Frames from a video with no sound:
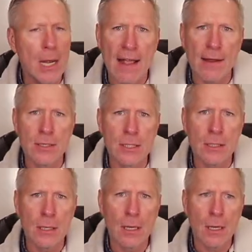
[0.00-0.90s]
And
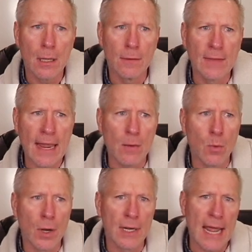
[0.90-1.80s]
they
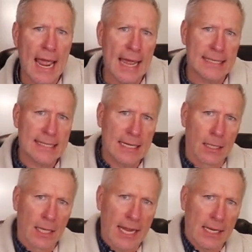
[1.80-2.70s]
would
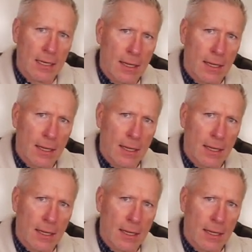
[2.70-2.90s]
escalate